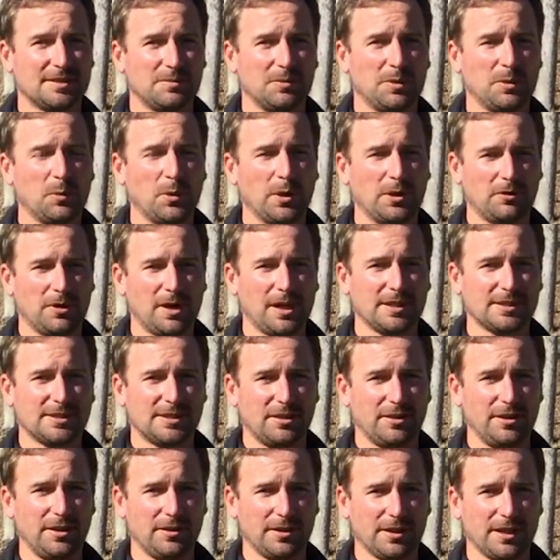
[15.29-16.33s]
We winterized our
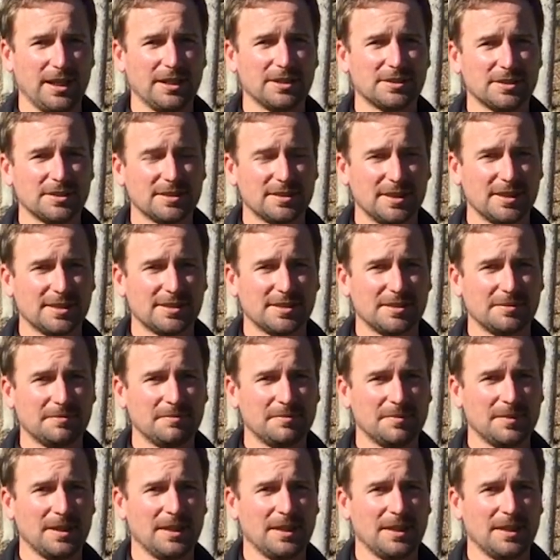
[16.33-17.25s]
irrigation system,